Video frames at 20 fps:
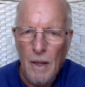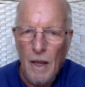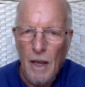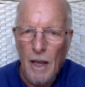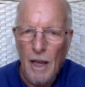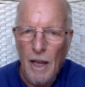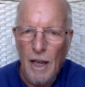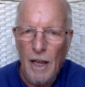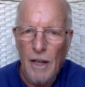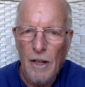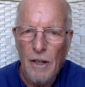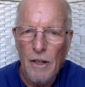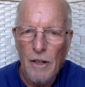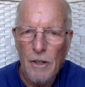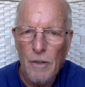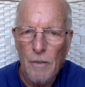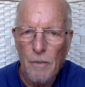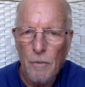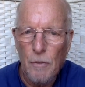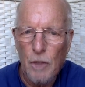And
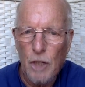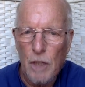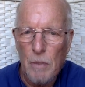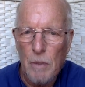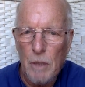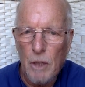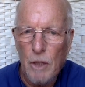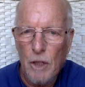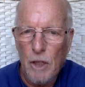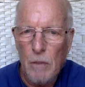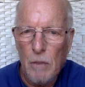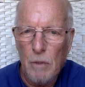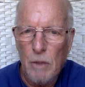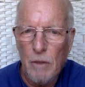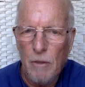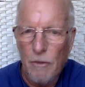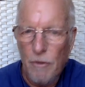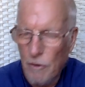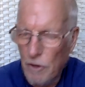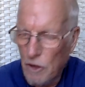just because
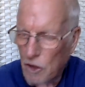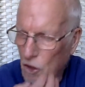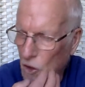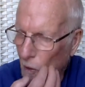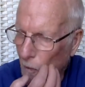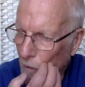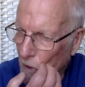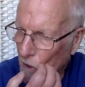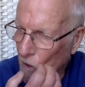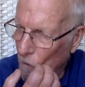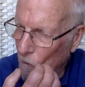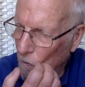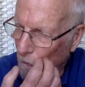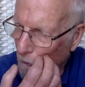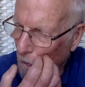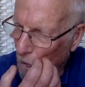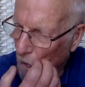we've stopped them,